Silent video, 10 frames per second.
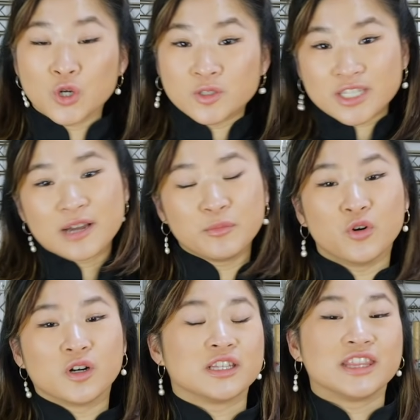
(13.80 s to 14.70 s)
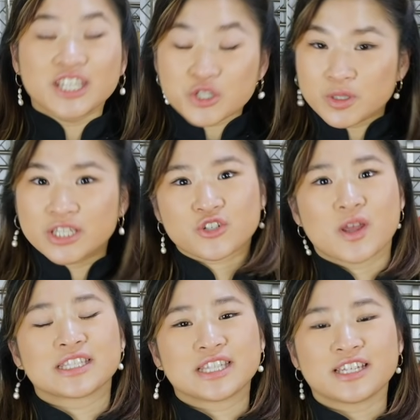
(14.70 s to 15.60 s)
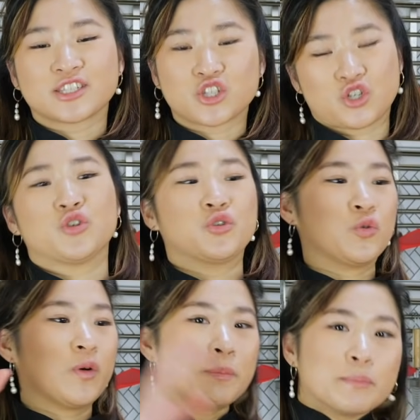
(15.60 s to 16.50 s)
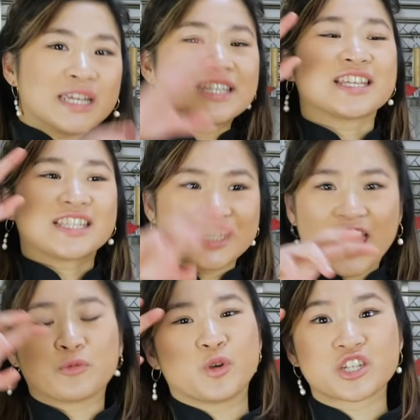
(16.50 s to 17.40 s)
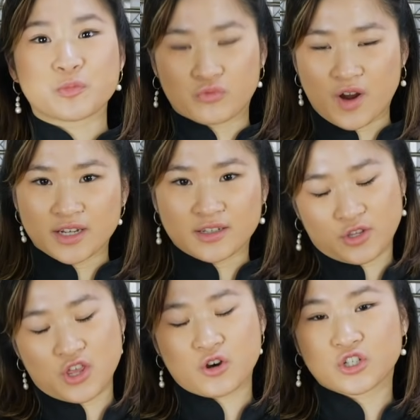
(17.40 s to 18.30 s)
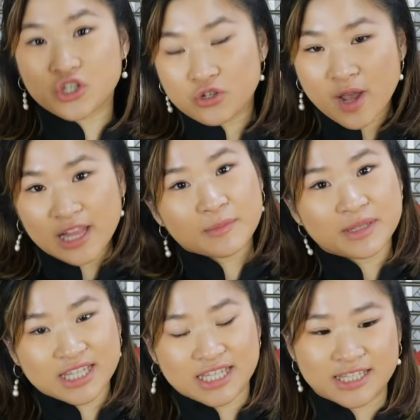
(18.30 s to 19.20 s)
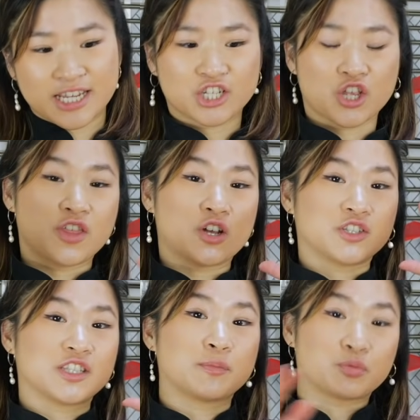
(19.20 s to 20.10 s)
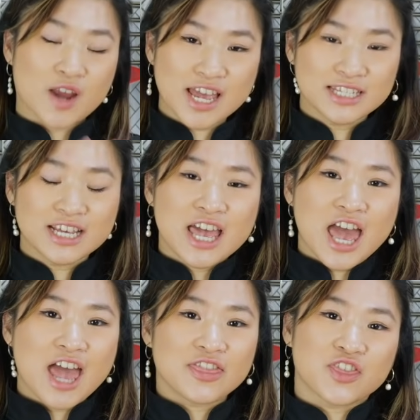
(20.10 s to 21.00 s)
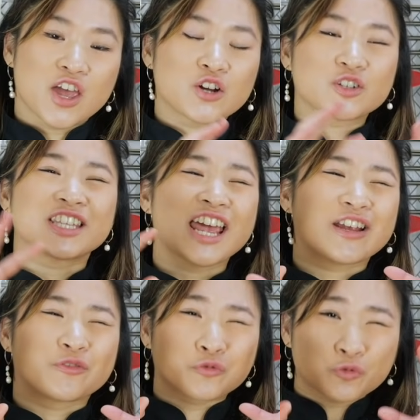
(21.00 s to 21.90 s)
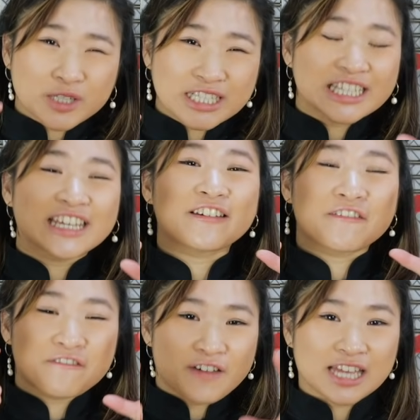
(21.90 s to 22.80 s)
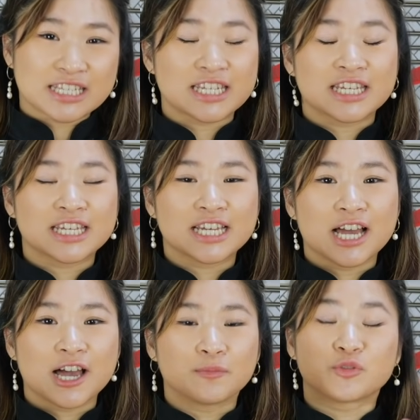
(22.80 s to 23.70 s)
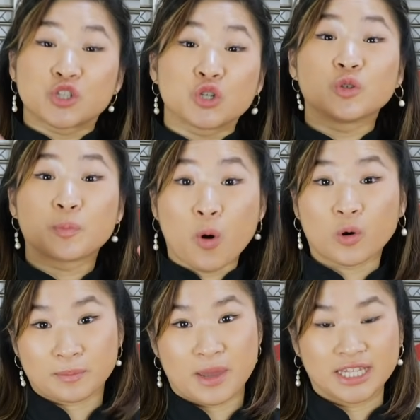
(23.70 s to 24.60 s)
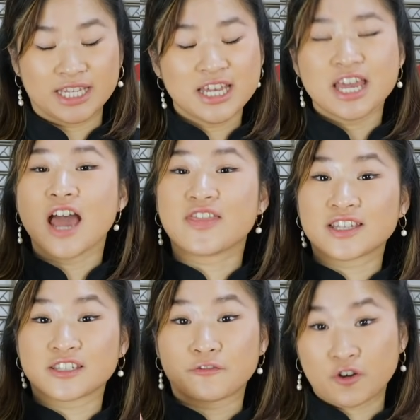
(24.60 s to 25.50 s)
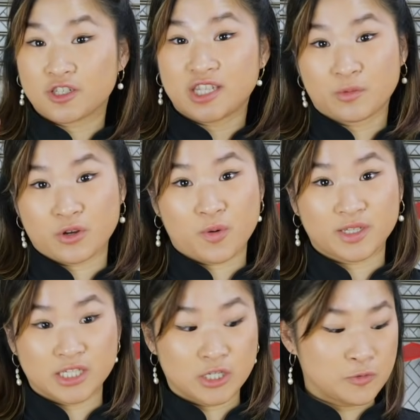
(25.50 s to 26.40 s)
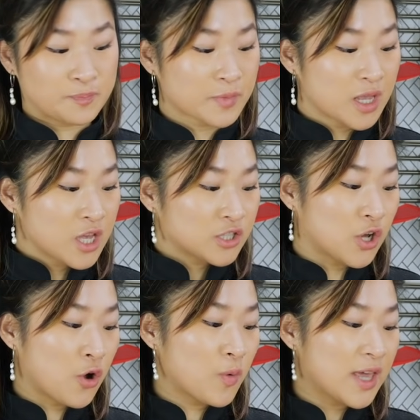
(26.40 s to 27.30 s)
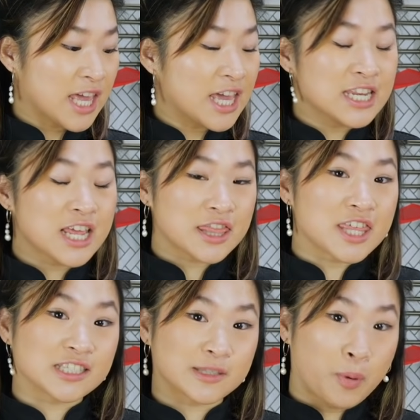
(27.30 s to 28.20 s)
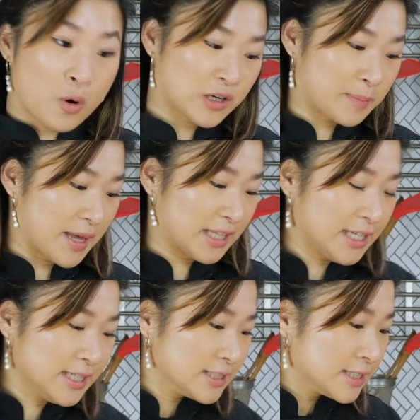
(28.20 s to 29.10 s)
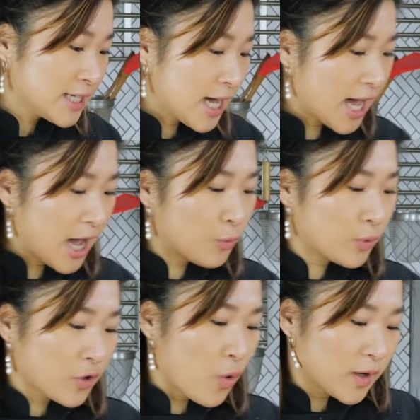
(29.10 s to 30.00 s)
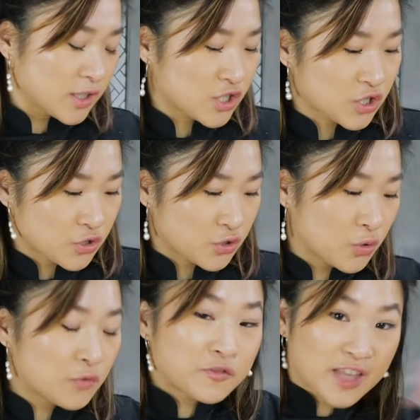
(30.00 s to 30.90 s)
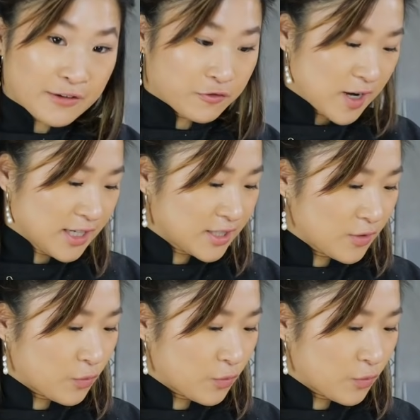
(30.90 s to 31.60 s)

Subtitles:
Rou Jia literally translates to meat sandwich bread. So there are two elements to this dish. There's the bread and there's a really fatty stewed pork belly. And that's the first thing we're going to do. So in this pork belly, we're going to flavor it